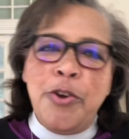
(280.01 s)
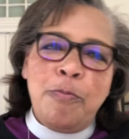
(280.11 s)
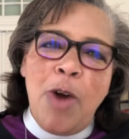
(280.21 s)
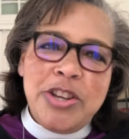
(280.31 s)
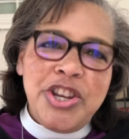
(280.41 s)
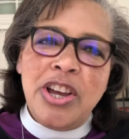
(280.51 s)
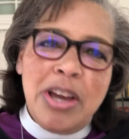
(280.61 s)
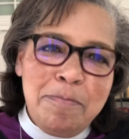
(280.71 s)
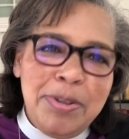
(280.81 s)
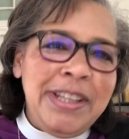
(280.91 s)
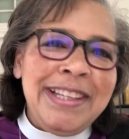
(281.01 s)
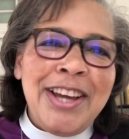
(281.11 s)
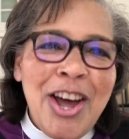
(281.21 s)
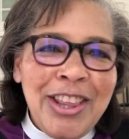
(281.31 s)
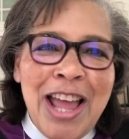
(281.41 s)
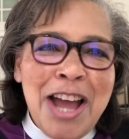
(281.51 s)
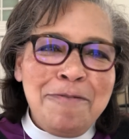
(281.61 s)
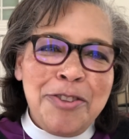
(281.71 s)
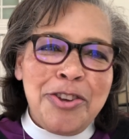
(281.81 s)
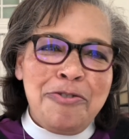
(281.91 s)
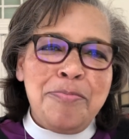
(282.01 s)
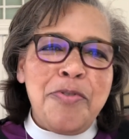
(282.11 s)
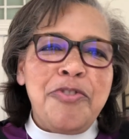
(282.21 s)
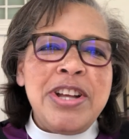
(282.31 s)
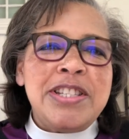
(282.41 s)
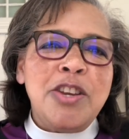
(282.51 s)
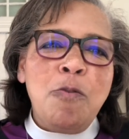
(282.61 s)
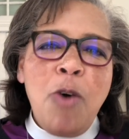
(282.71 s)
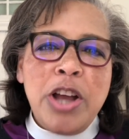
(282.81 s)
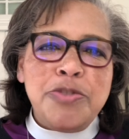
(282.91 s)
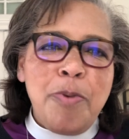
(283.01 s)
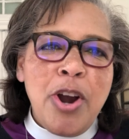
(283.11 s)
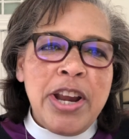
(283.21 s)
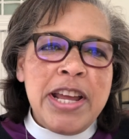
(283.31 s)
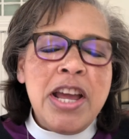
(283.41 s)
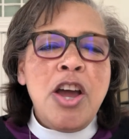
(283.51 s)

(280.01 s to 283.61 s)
you're watching completely online with a group of friends in a watch party,